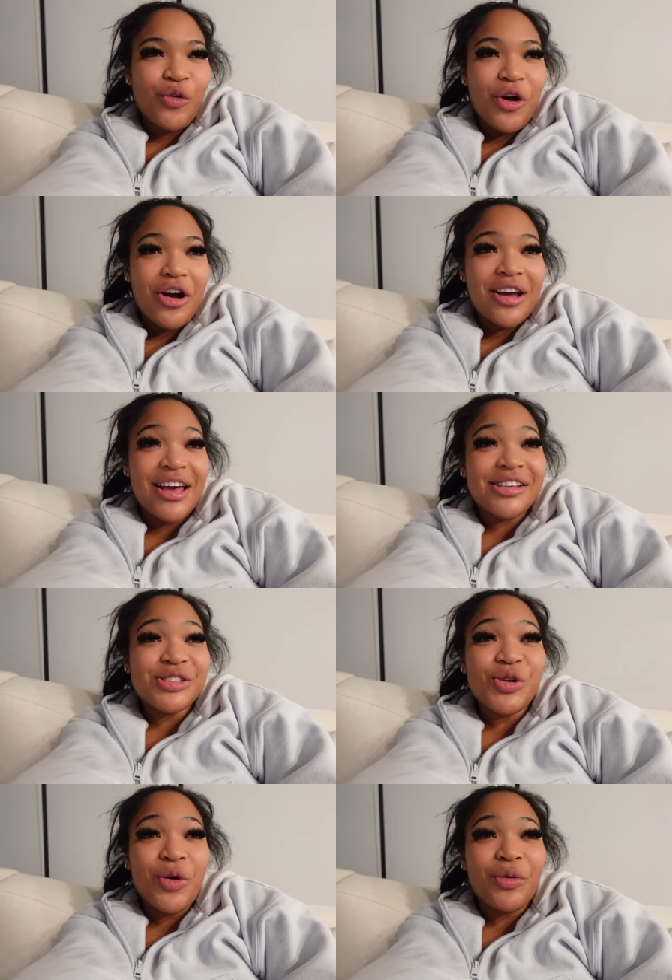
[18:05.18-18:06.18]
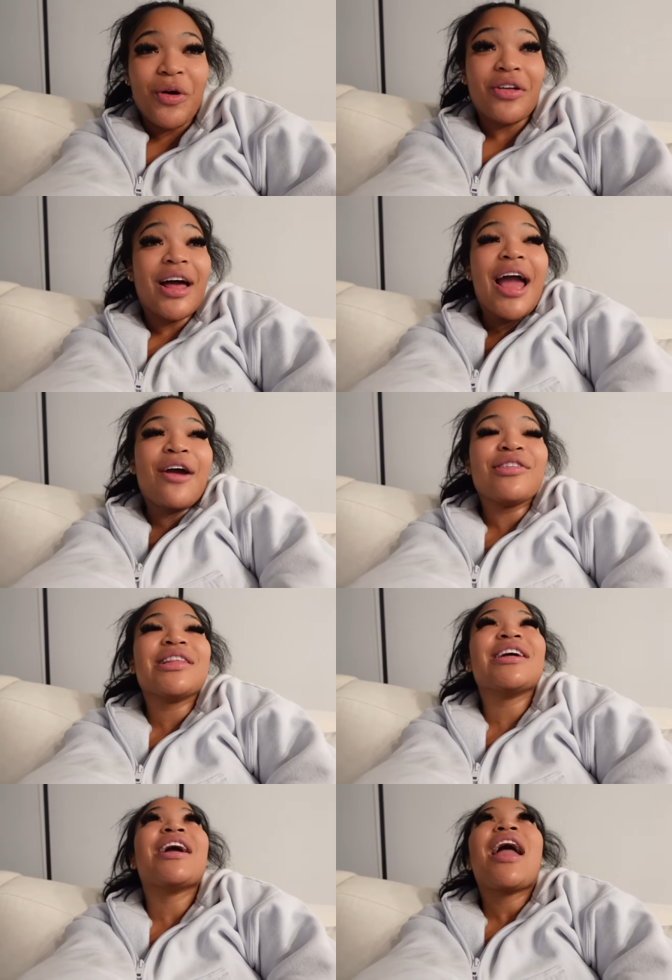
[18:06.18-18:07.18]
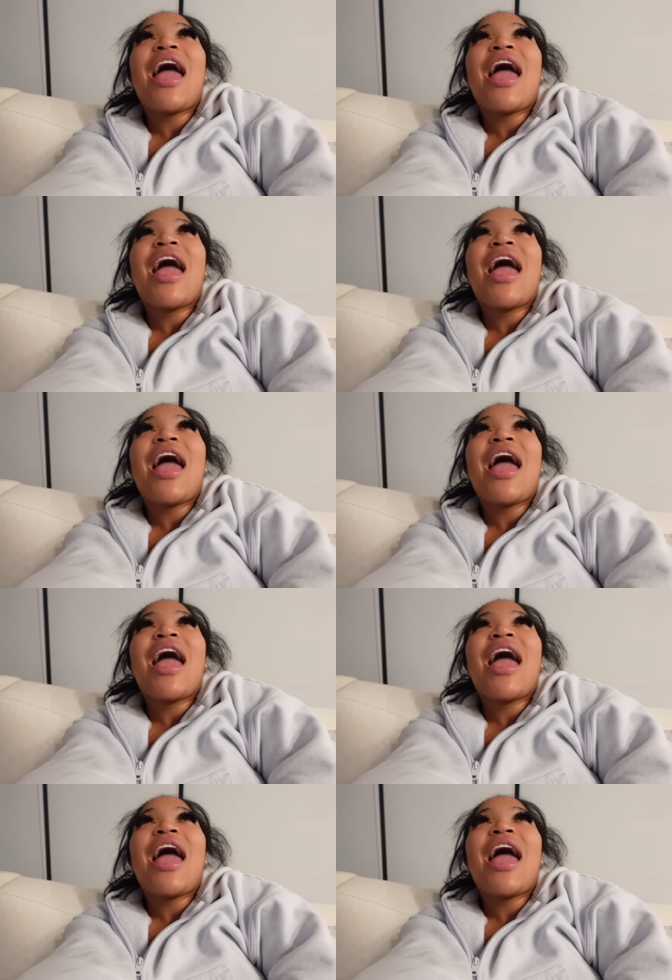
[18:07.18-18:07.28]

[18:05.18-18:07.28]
wrong it's going wrong like everything